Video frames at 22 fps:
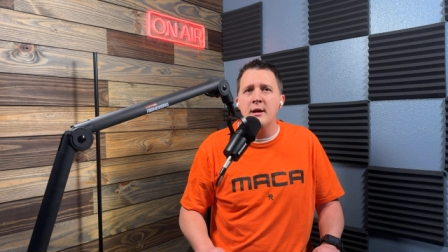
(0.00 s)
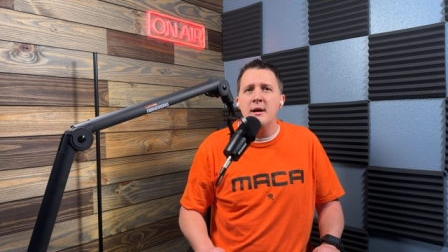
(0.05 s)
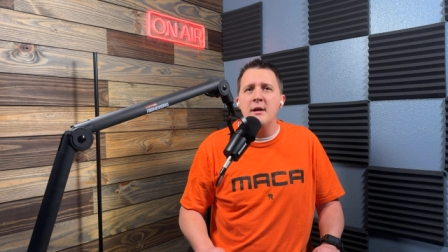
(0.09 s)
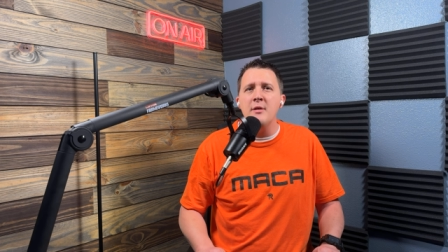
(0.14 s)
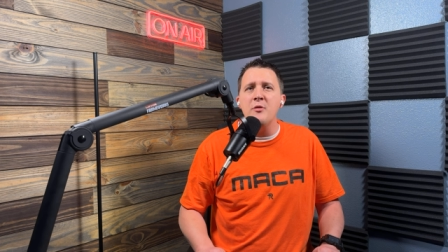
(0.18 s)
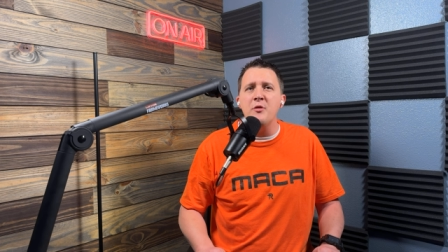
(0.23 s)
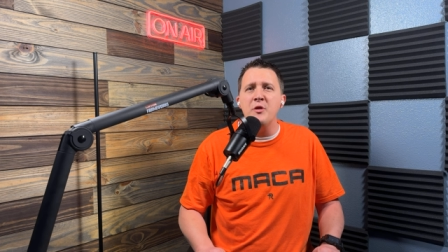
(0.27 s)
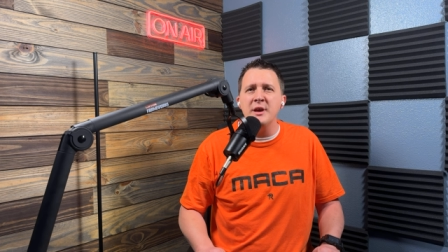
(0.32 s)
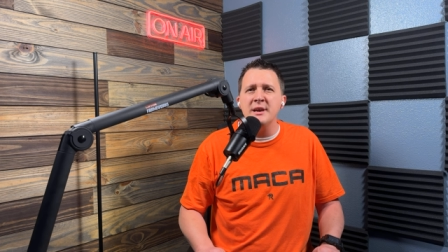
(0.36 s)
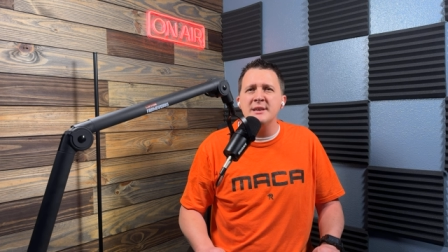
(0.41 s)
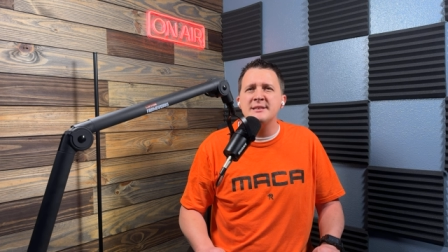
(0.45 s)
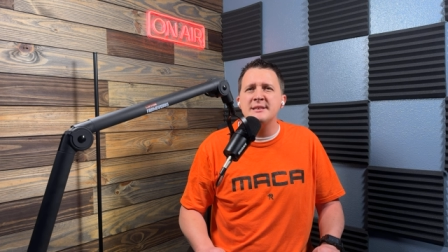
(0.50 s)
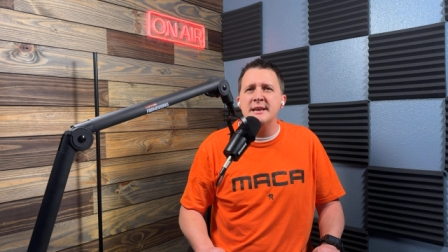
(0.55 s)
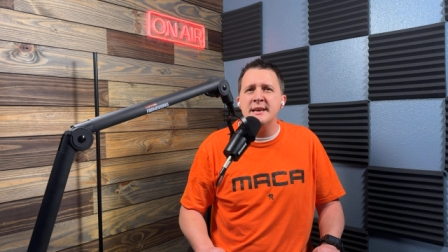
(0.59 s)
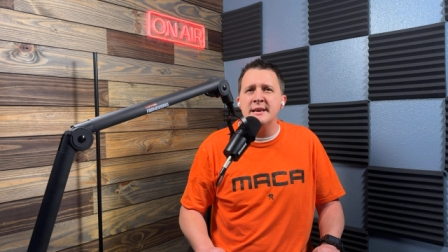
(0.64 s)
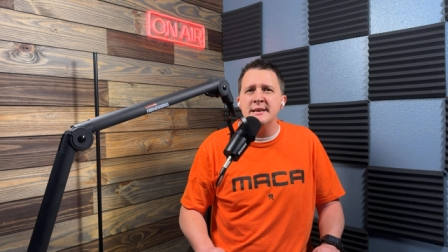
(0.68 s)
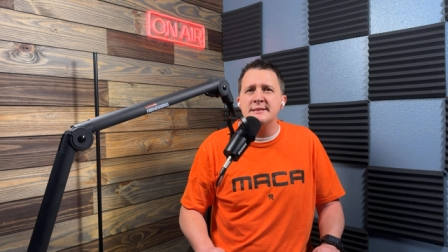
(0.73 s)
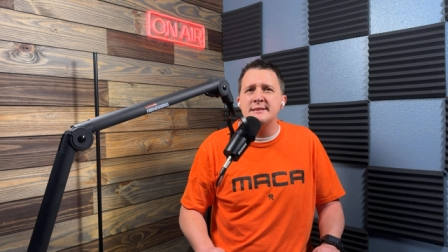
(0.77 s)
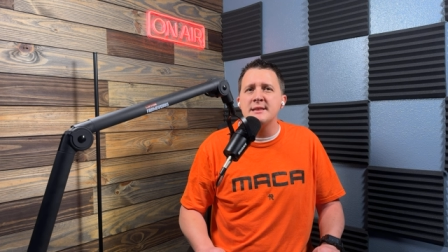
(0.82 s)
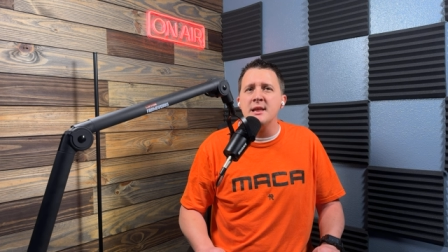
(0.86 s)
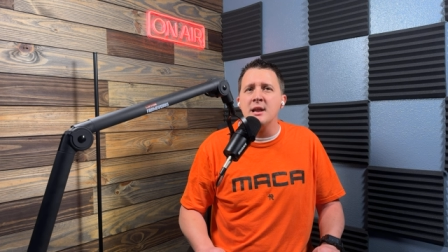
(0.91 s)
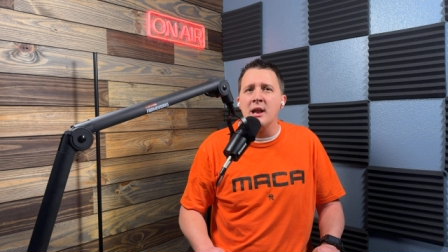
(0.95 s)
This
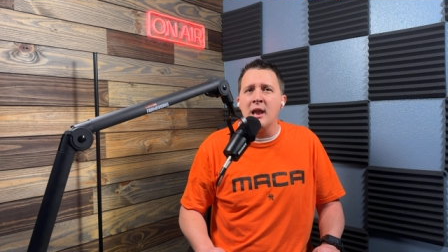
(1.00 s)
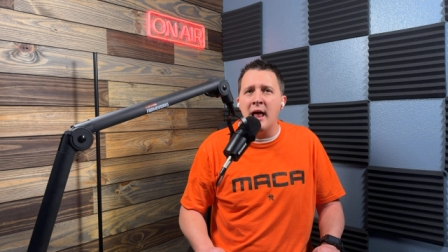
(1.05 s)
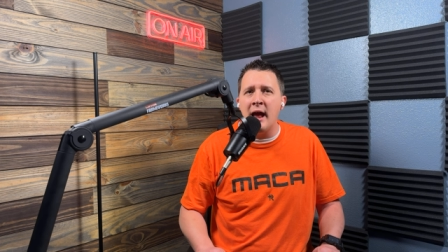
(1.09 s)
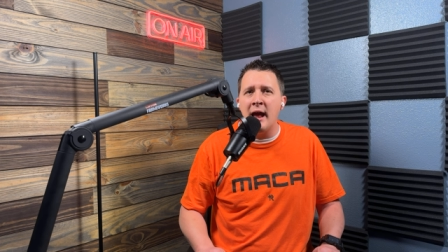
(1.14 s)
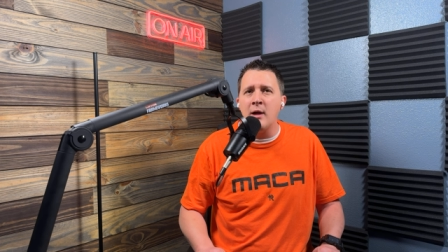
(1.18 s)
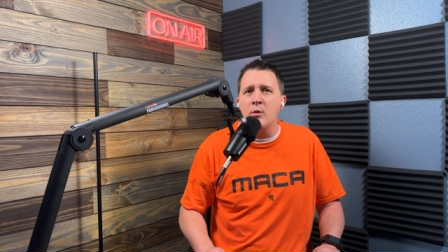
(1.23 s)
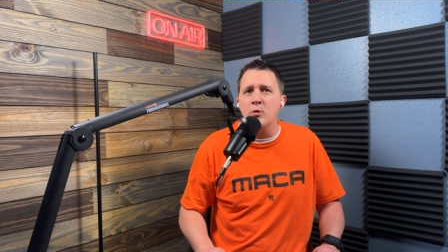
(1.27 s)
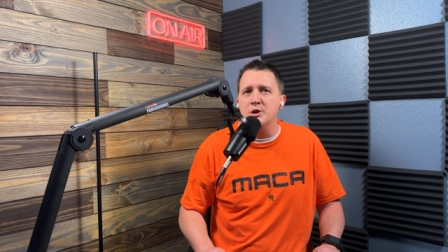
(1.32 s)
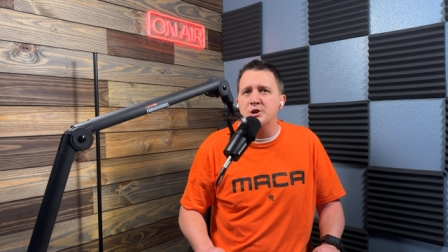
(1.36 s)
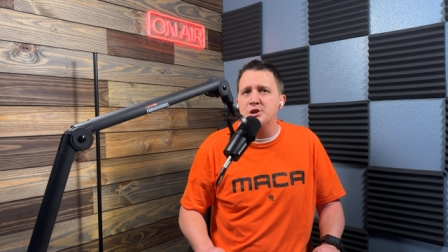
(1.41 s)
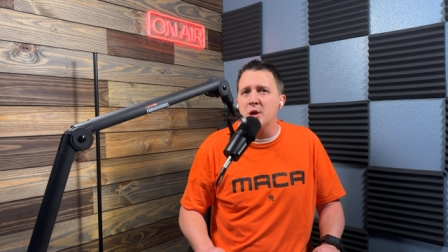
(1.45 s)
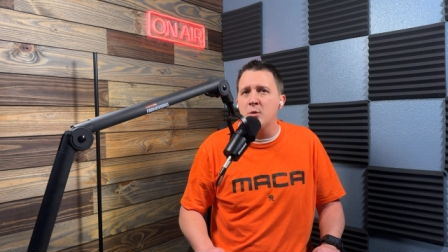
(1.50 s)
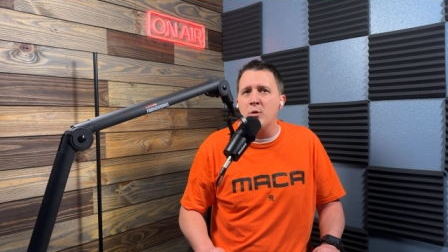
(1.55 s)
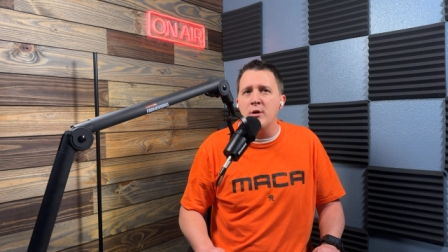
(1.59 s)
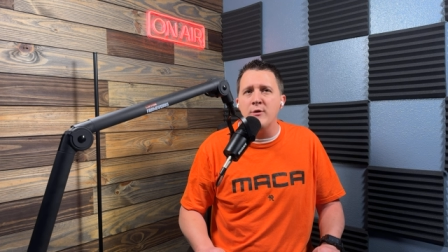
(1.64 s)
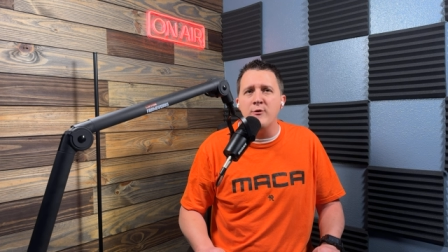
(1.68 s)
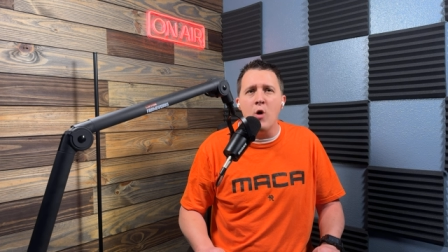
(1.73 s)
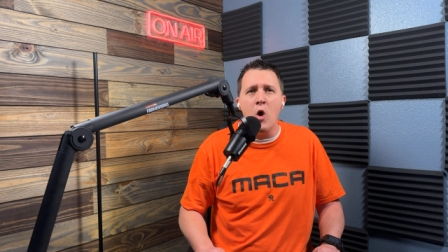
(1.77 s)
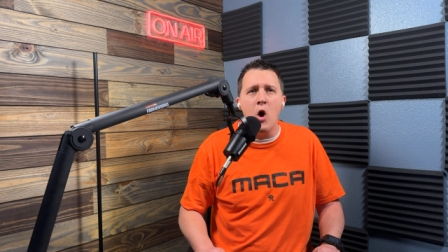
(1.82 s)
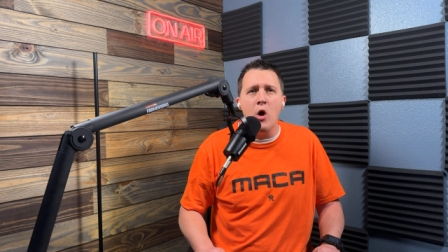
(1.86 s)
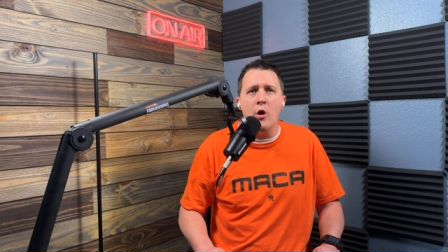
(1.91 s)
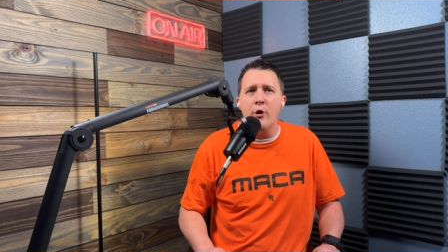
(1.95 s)
is the language that
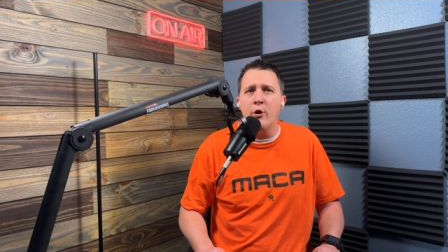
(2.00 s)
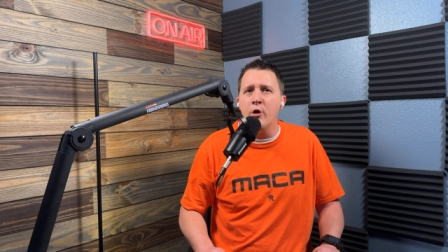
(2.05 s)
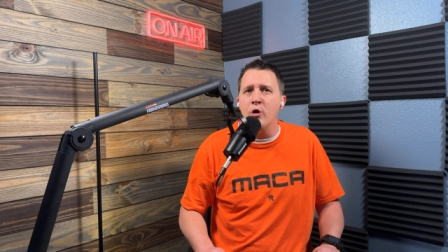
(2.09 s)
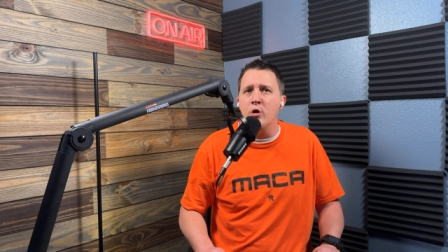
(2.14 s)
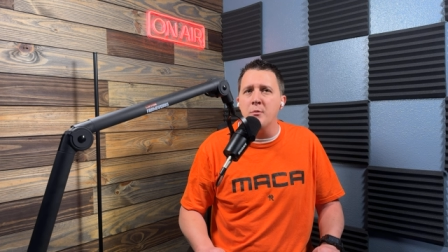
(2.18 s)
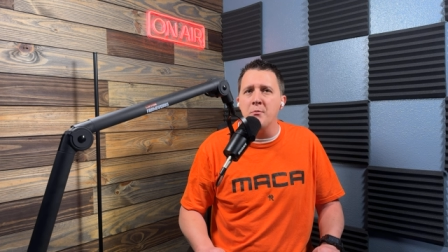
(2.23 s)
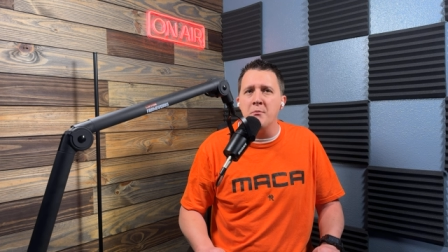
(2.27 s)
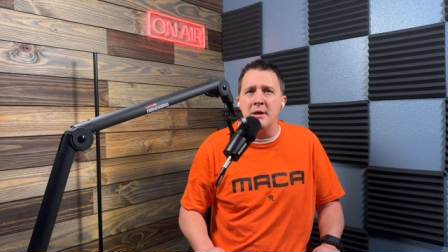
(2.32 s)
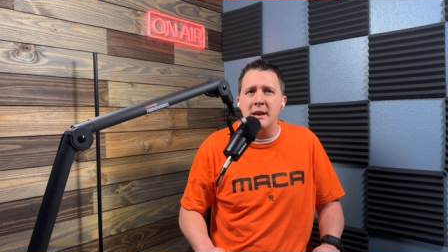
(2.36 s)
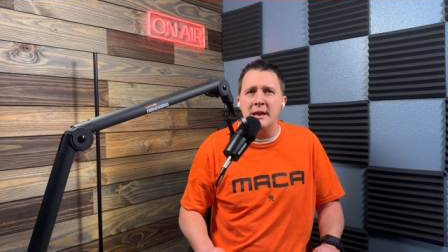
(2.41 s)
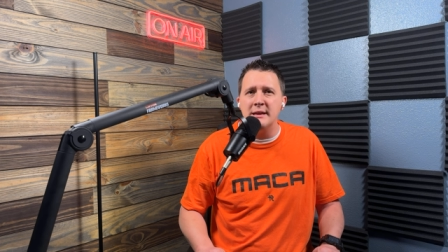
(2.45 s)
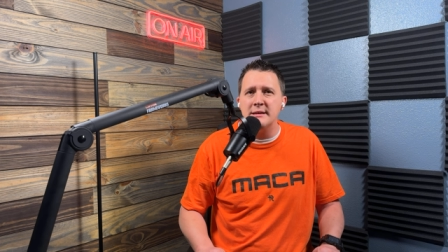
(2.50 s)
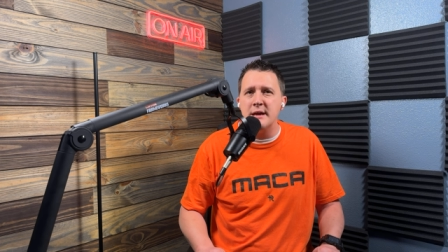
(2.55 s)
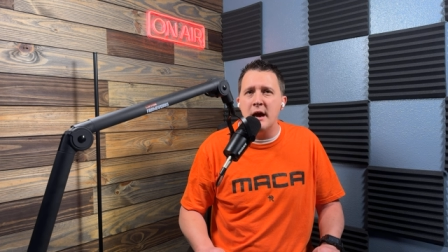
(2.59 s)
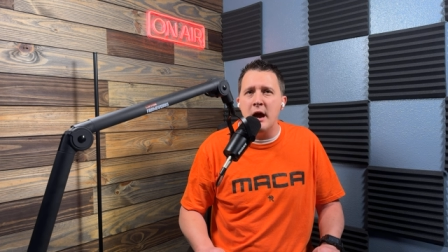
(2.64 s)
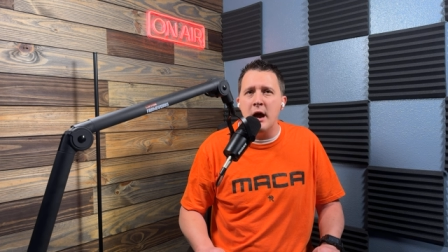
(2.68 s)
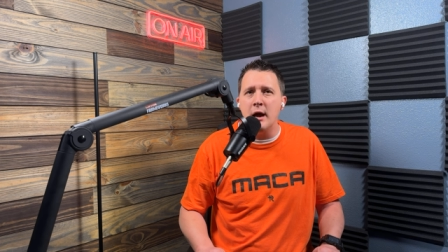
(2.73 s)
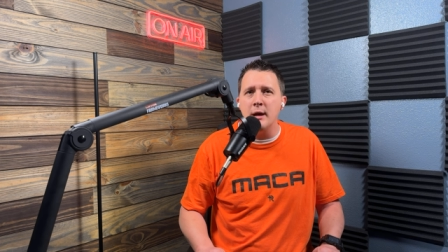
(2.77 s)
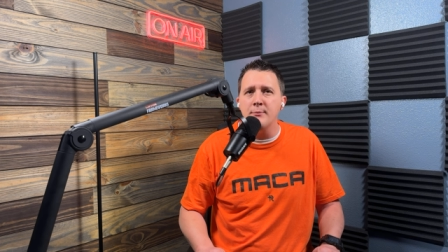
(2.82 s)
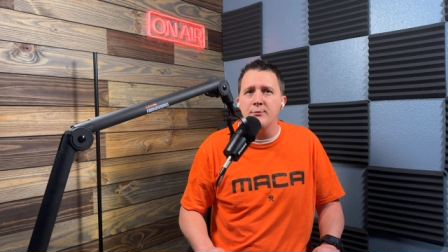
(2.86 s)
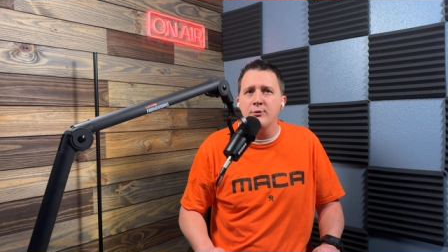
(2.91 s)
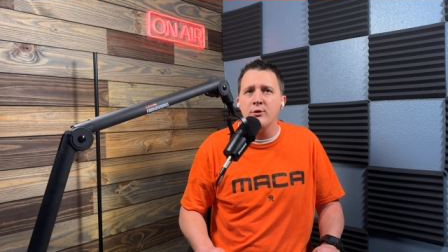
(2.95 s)
we've all heard many
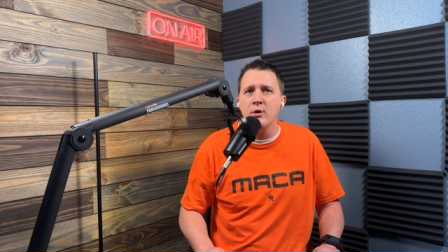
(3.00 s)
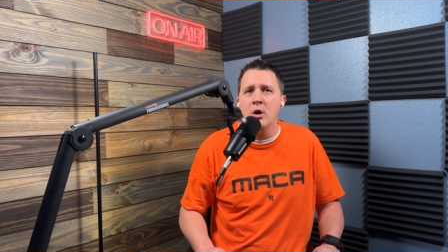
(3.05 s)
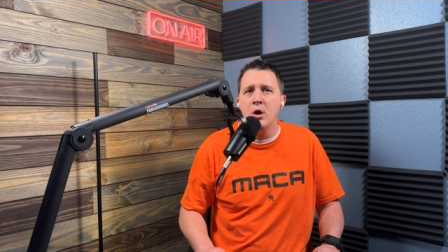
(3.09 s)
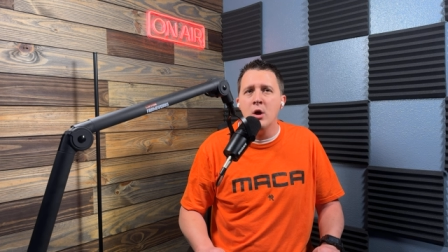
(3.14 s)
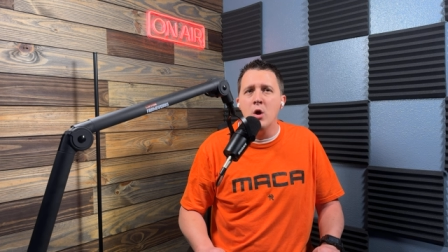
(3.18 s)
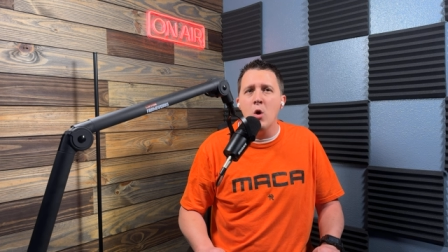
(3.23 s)
times.